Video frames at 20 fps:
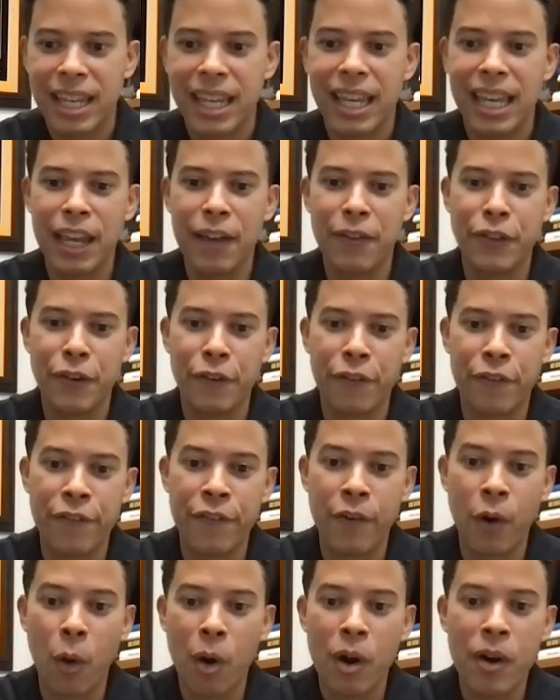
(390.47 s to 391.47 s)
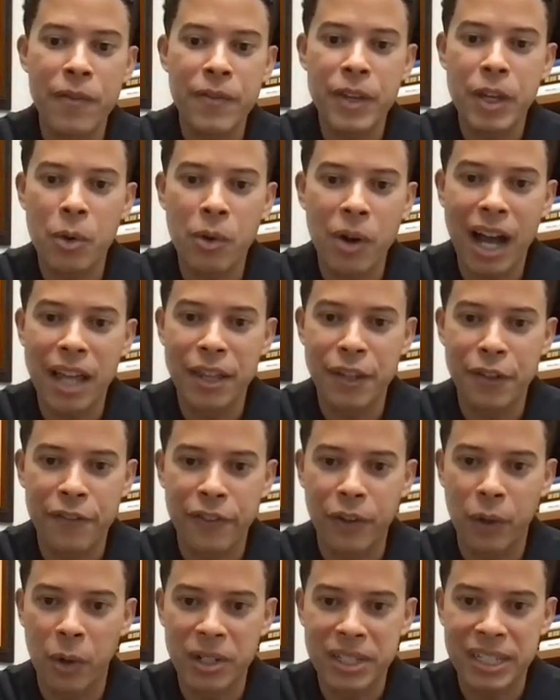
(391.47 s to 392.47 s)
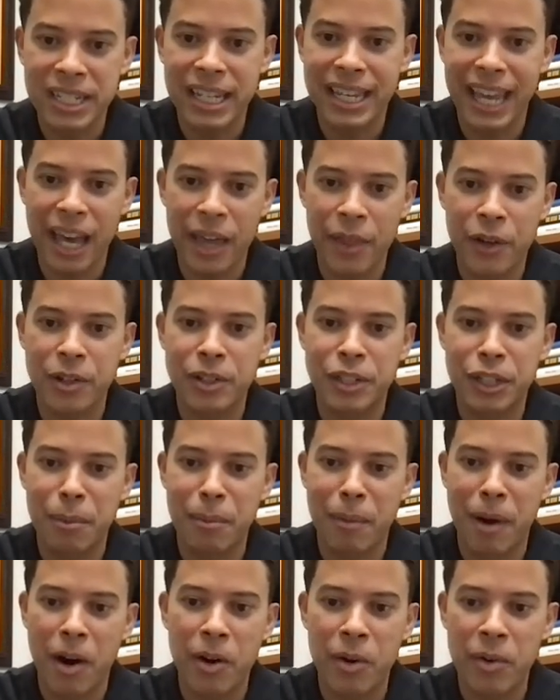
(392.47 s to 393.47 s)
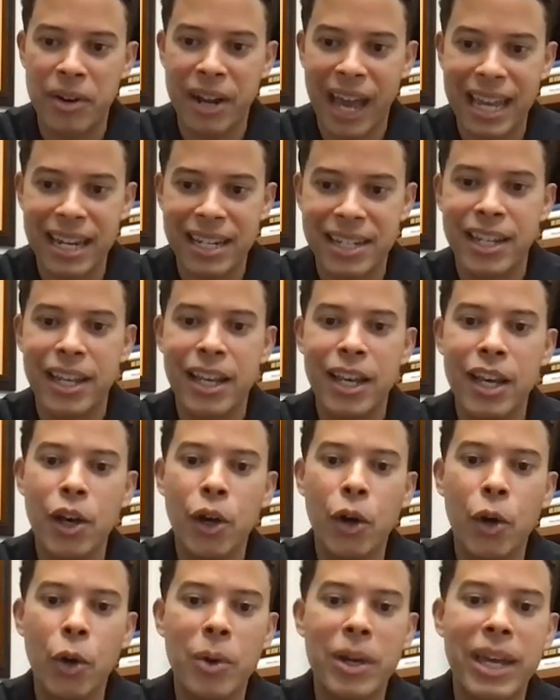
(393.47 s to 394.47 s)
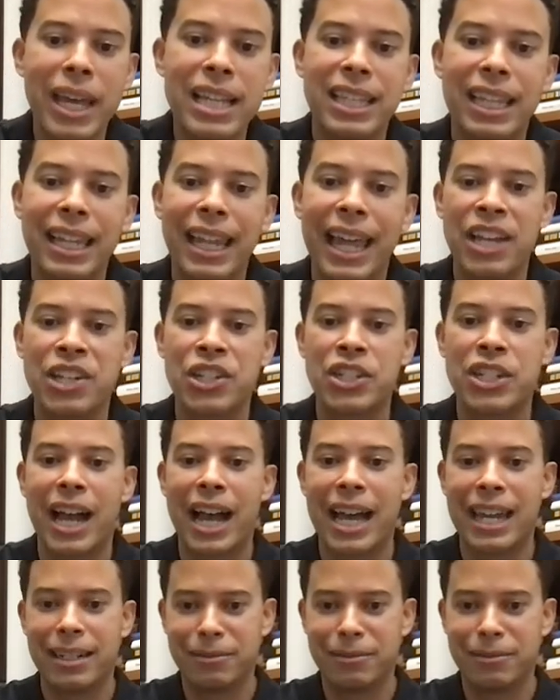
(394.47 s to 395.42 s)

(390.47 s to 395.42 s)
If the four of you are on the floor together tomorrow night, who gets the last shot?